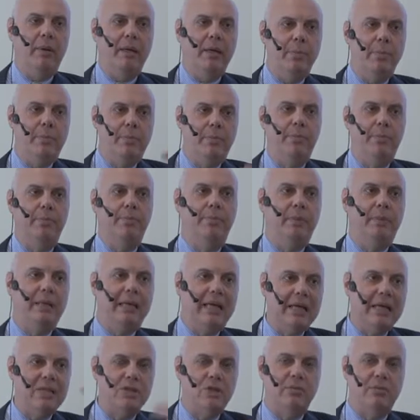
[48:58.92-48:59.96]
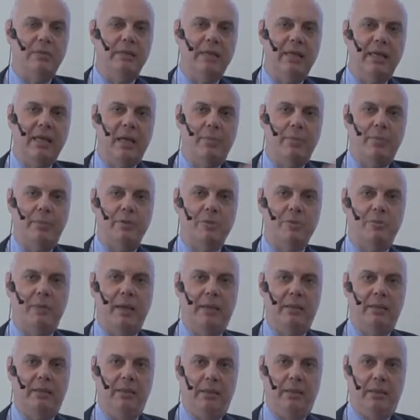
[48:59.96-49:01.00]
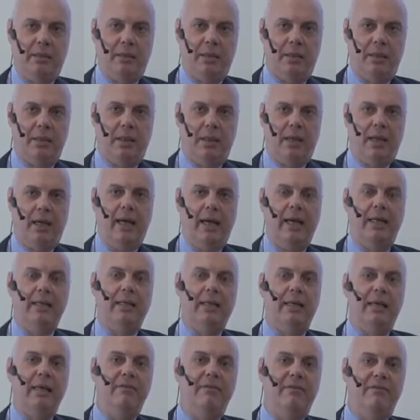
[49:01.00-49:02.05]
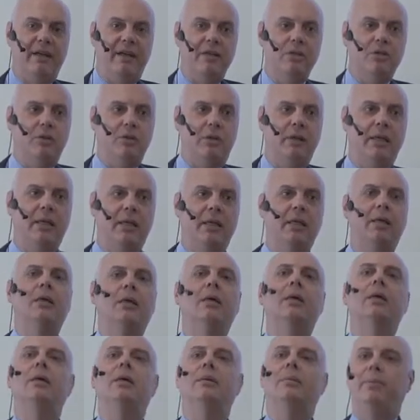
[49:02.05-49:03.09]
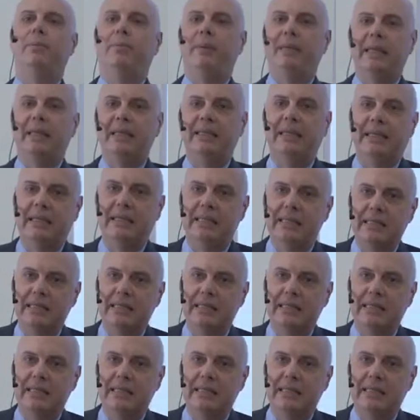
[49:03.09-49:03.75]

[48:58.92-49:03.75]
many customers they are prospecting? And eventually build an